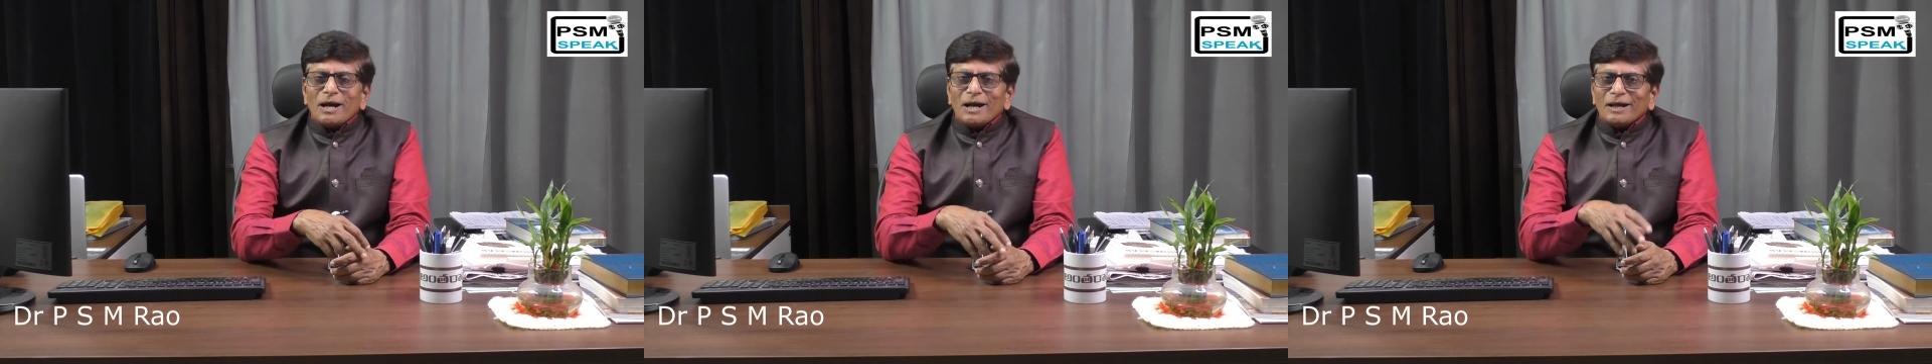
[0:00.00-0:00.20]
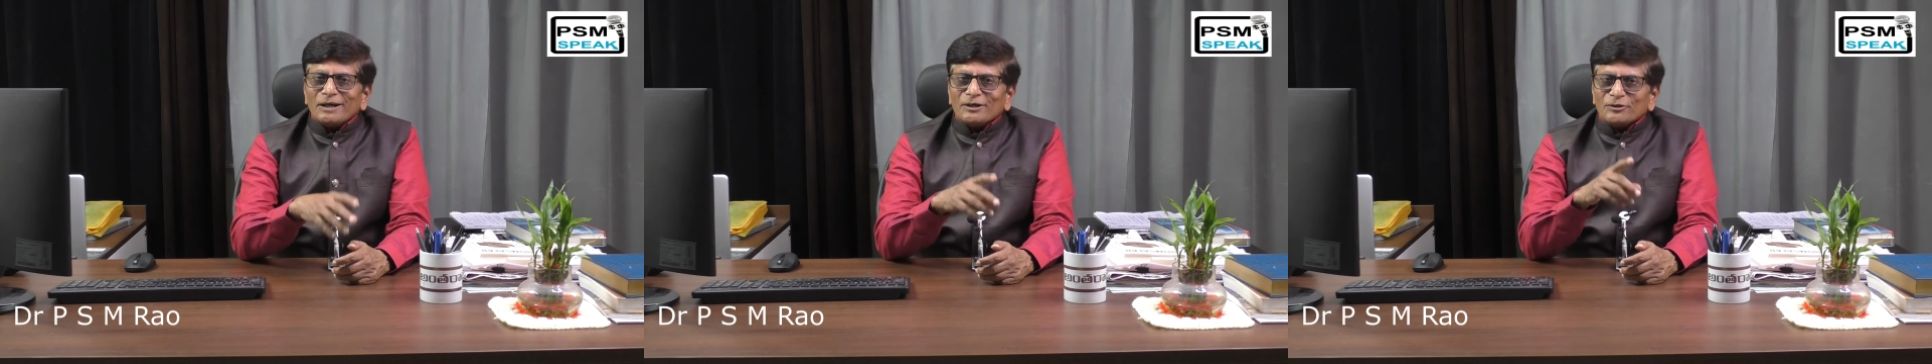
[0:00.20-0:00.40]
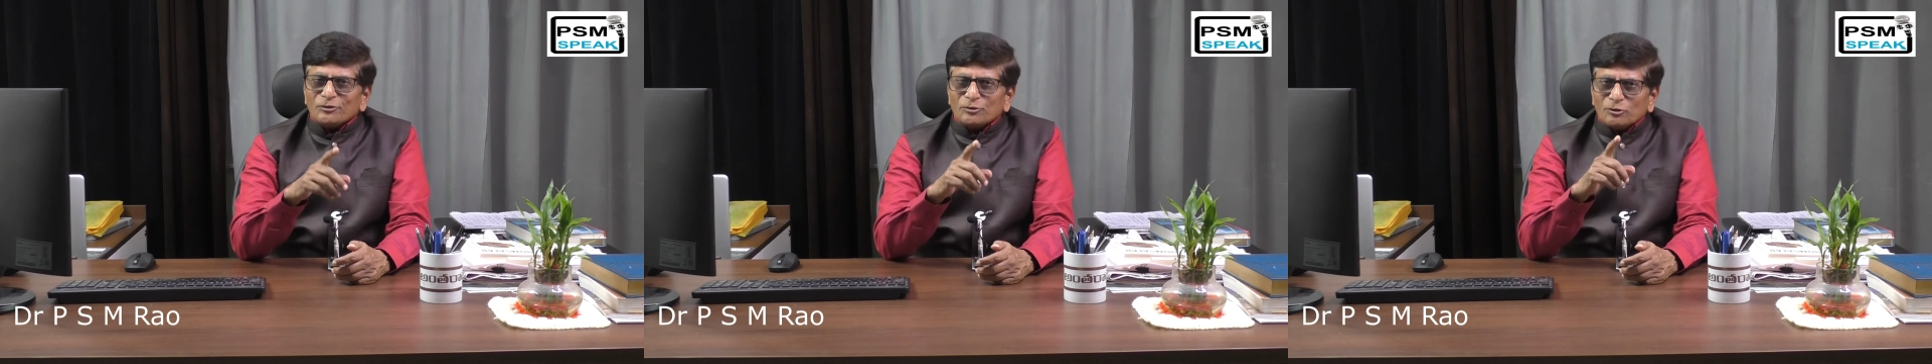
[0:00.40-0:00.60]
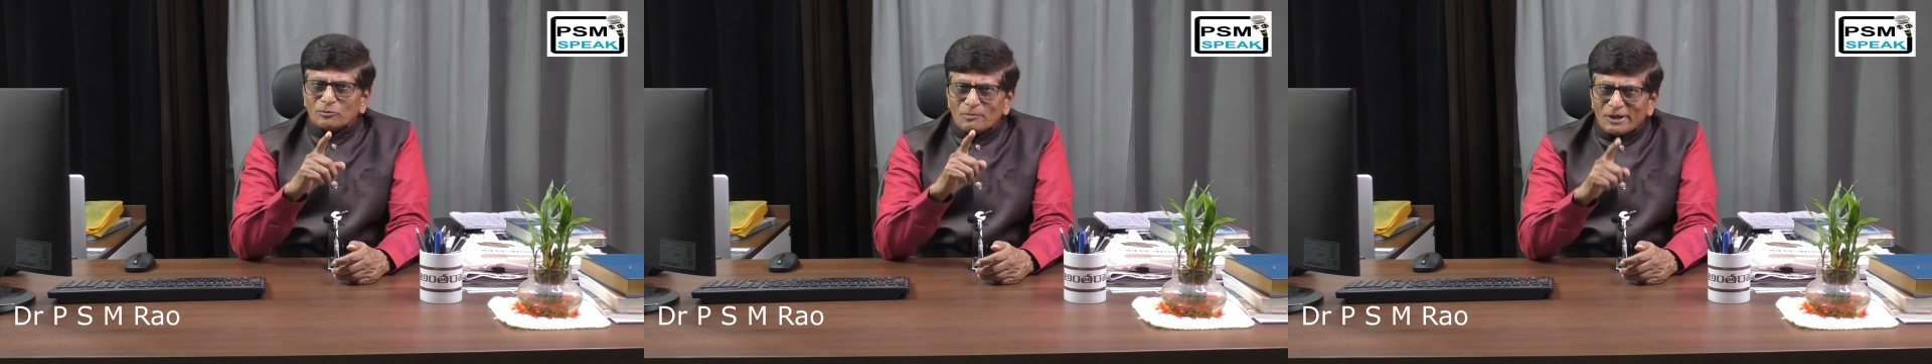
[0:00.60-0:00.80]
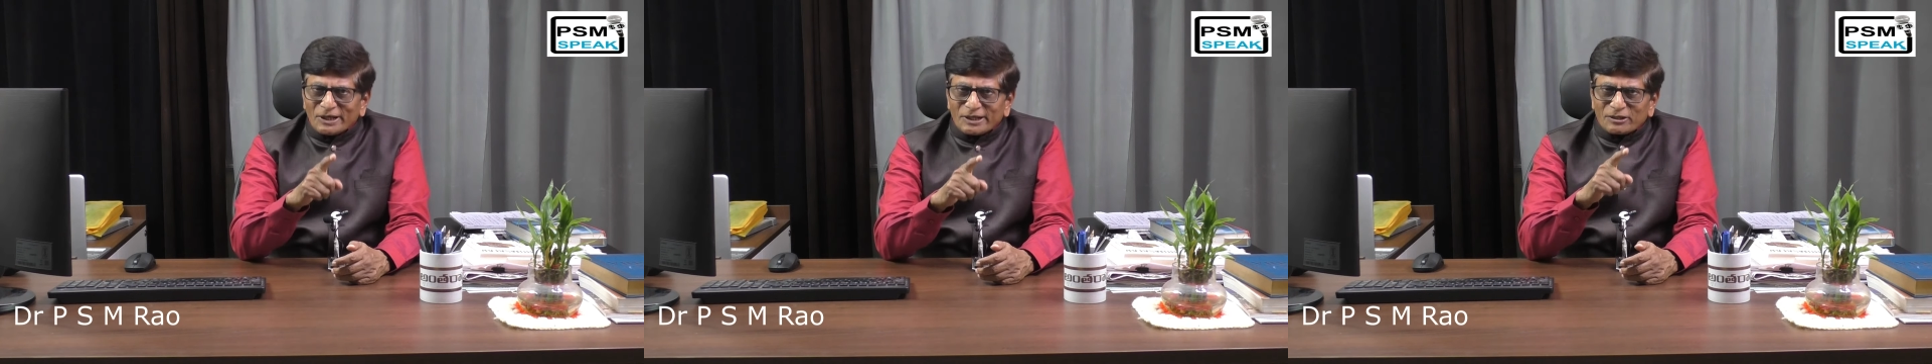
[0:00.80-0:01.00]
and you
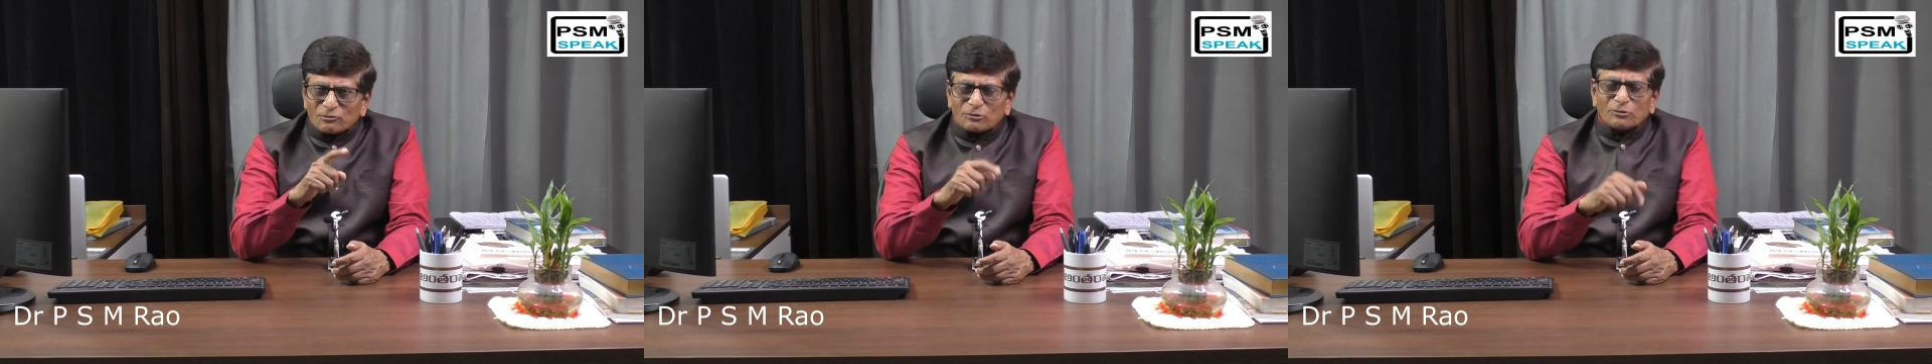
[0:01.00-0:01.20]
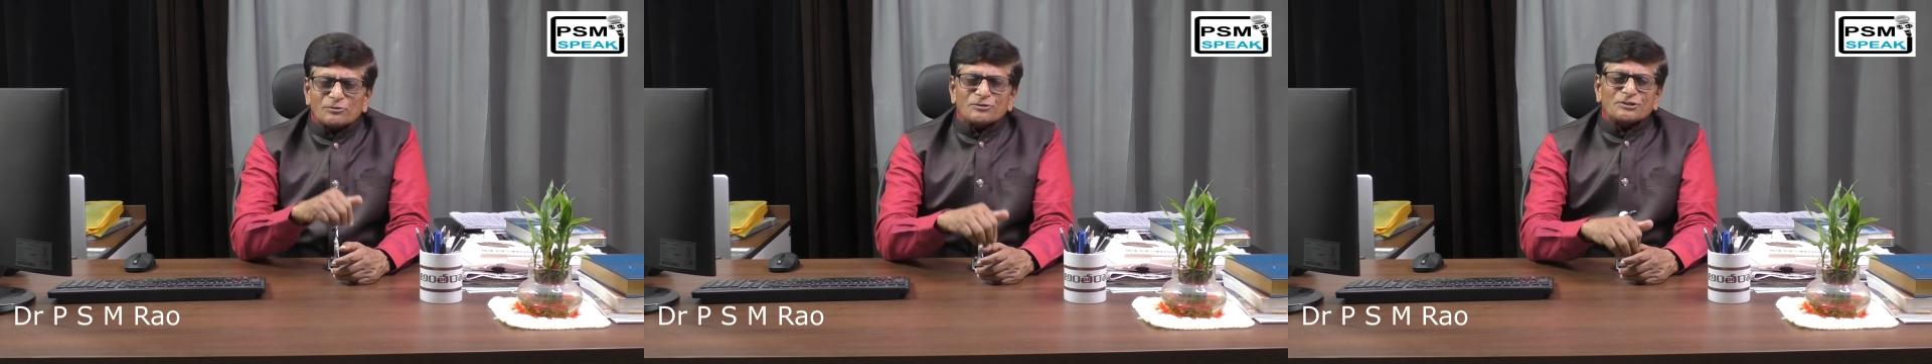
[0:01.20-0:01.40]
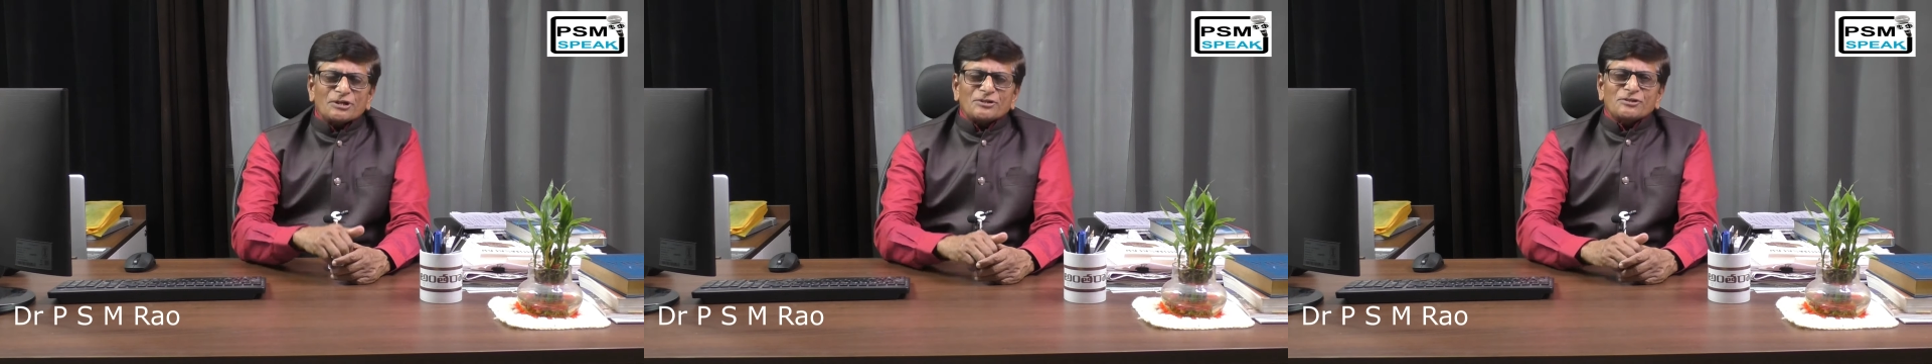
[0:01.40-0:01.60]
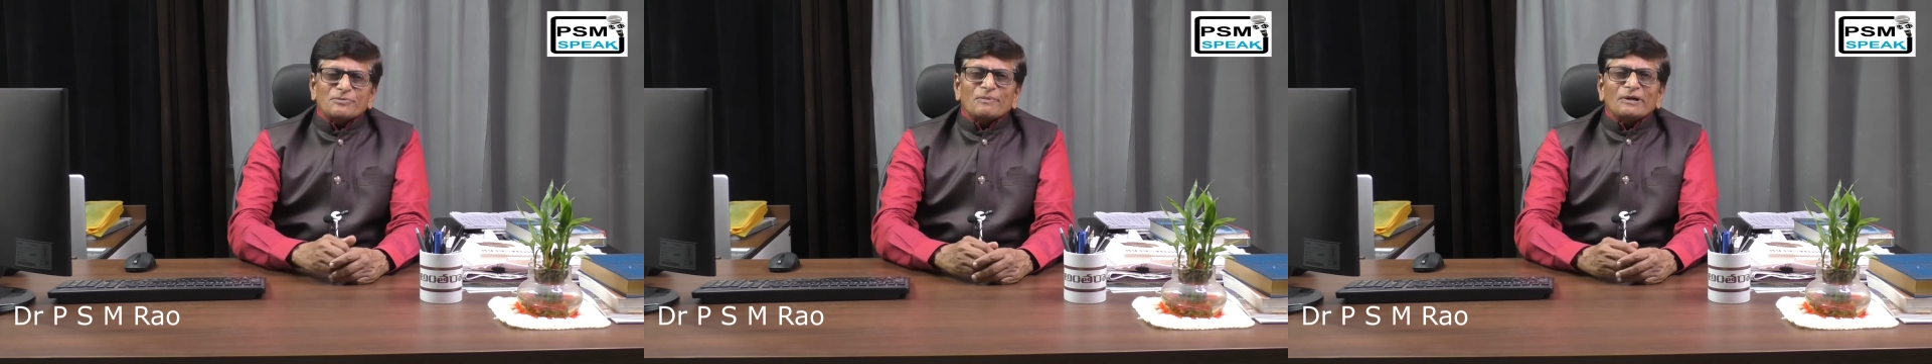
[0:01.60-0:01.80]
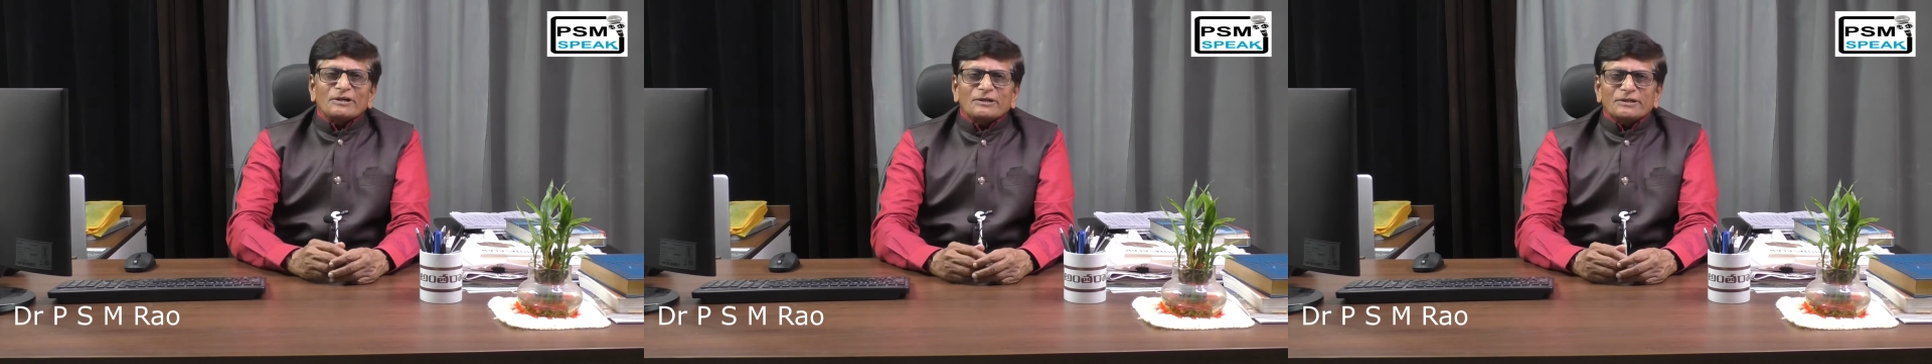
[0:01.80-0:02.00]
make your own
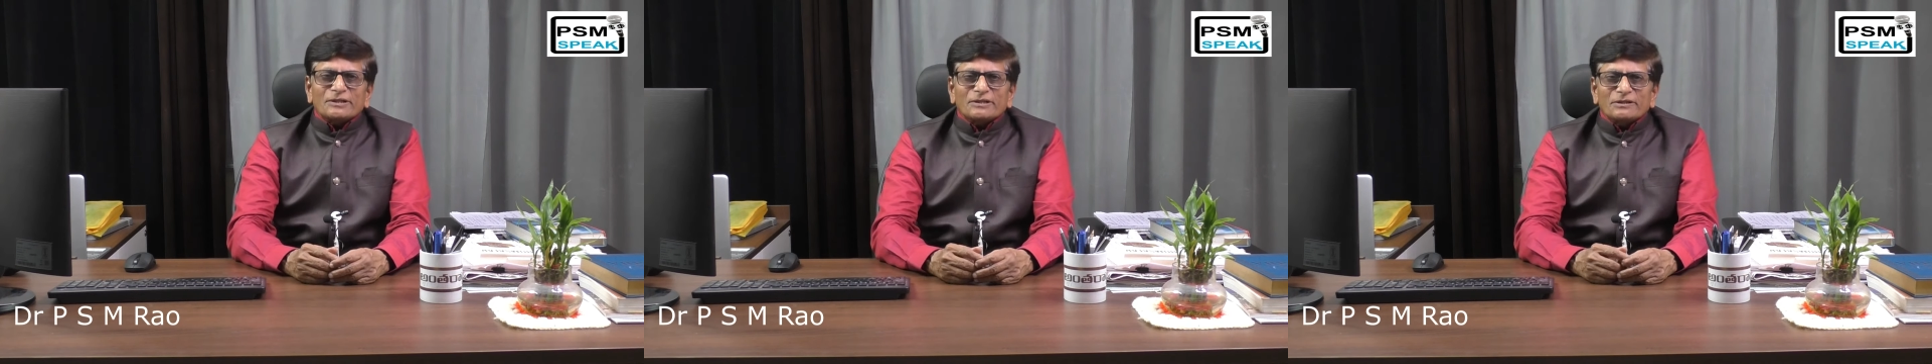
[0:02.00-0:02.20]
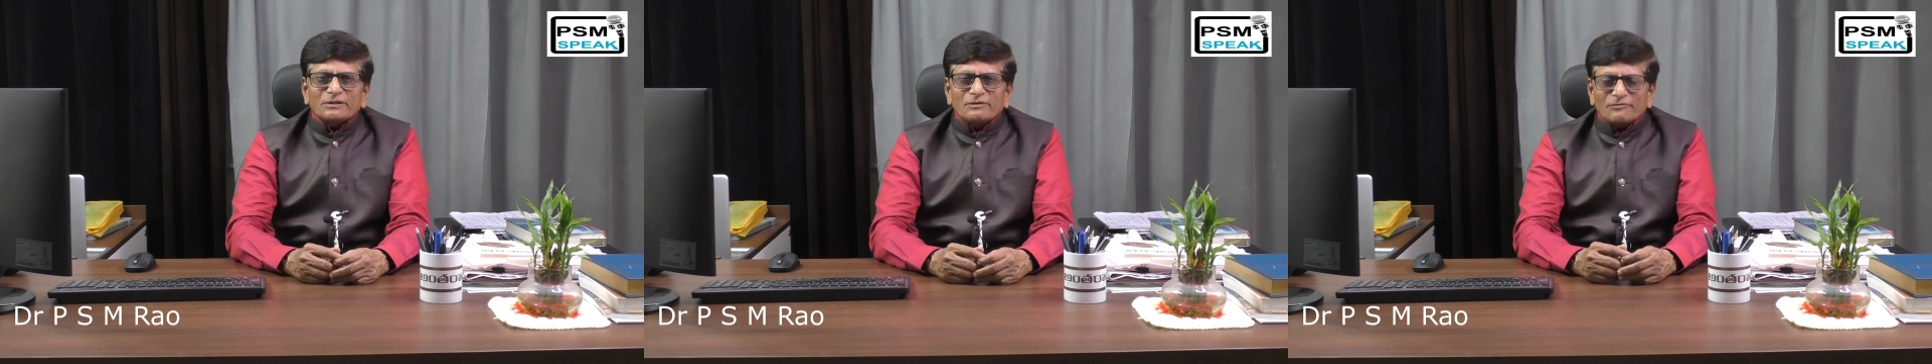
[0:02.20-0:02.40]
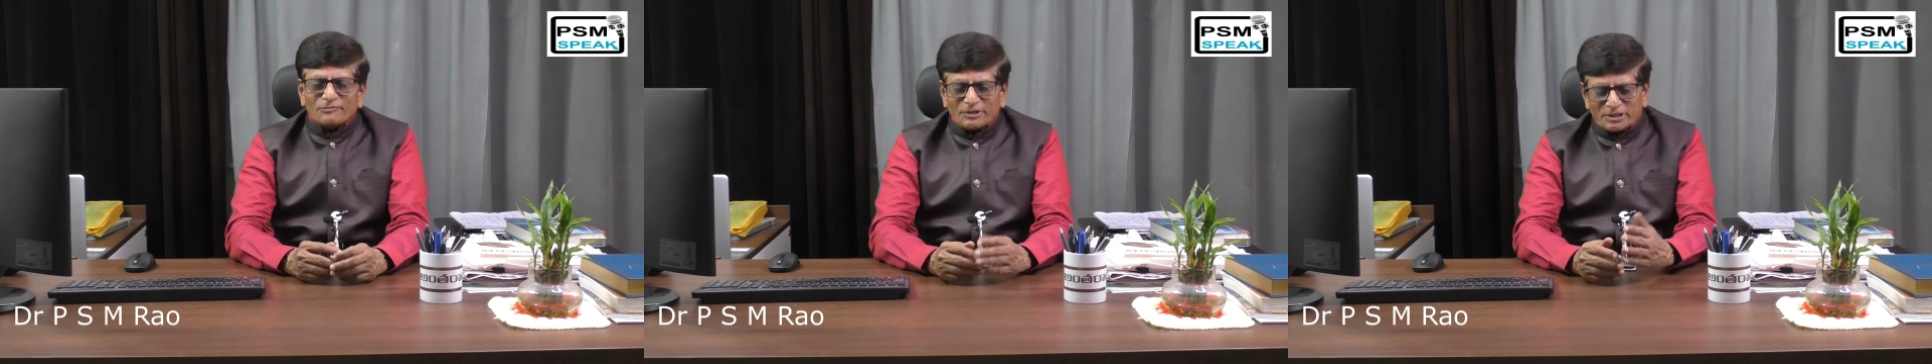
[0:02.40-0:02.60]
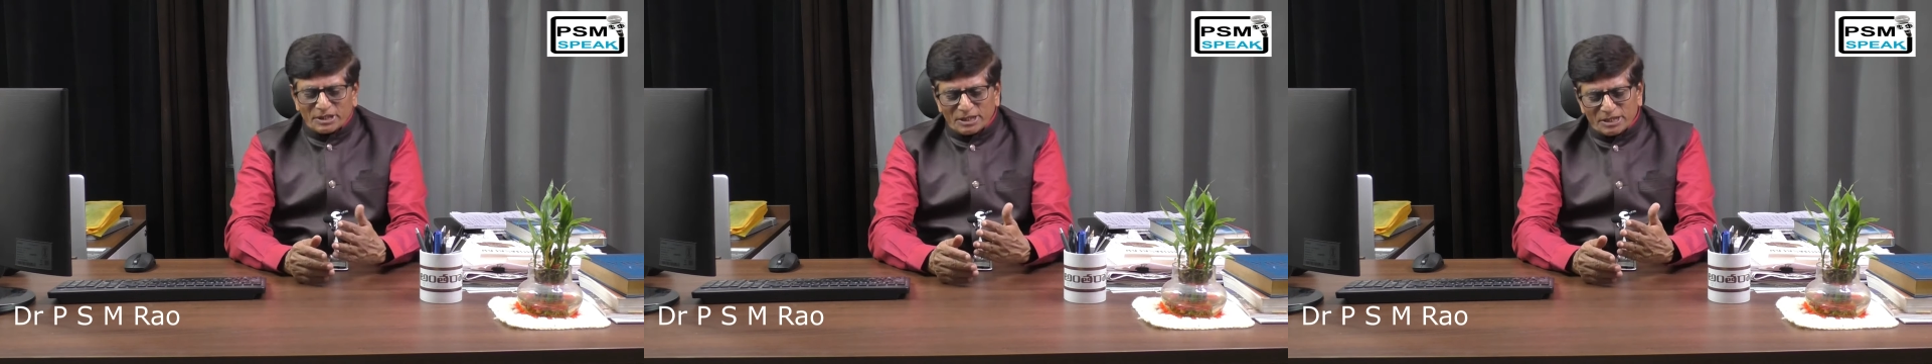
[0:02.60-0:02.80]
judgment whether